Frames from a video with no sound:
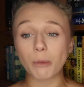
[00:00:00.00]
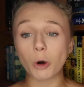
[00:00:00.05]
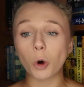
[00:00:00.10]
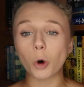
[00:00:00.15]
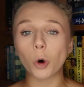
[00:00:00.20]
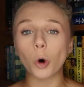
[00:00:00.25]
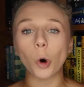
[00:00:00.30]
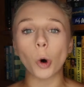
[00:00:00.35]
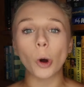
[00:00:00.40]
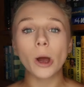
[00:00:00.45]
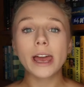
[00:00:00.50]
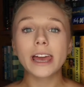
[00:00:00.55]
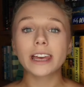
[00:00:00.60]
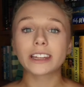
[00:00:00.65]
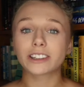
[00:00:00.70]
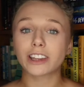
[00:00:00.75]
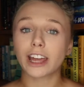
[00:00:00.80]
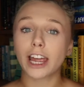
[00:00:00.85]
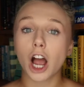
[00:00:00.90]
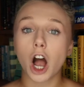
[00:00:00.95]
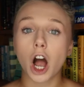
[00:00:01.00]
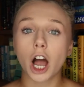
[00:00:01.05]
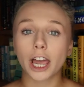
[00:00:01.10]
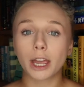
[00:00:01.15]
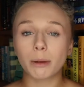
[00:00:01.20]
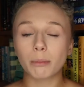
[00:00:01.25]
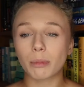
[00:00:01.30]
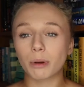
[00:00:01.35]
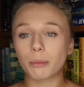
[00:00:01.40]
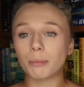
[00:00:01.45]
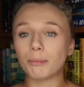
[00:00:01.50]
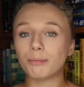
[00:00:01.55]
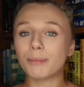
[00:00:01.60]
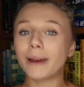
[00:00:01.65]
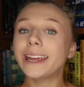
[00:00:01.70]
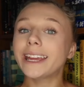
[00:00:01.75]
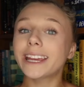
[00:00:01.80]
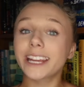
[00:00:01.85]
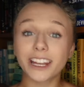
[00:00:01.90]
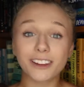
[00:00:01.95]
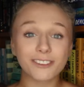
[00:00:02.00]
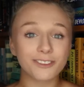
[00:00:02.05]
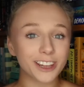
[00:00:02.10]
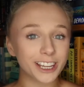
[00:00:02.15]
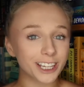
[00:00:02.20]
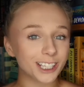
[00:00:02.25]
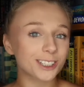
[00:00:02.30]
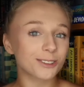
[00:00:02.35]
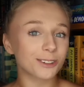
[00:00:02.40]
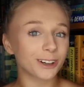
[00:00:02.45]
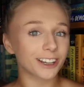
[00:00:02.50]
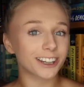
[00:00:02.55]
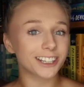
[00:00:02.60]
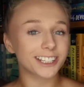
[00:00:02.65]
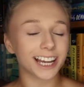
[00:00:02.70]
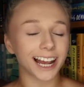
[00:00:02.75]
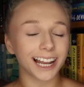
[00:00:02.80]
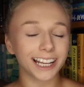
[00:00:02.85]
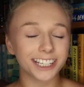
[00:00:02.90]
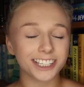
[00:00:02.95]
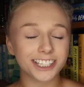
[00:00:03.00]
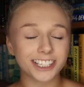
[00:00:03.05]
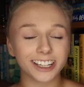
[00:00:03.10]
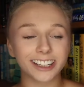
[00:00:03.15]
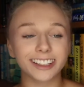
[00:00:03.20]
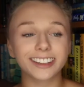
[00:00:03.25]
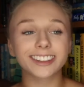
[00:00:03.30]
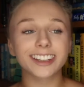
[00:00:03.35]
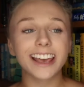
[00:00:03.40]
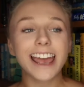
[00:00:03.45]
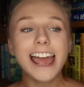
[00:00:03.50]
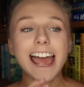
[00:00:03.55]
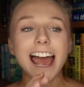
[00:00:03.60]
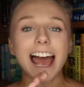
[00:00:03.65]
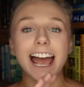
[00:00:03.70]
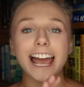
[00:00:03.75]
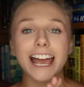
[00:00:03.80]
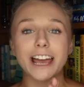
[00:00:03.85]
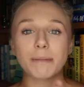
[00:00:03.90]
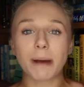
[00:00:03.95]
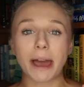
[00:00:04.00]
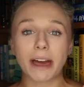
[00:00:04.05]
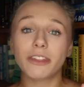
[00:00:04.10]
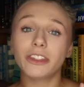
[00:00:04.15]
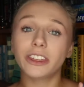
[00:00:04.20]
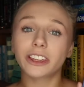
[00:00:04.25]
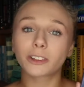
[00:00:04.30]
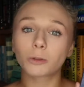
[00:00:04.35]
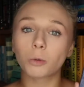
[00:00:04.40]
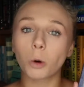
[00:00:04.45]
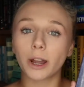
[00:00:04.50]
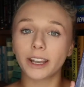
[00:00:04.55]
or say I'm making it fit into one of the challenges, and this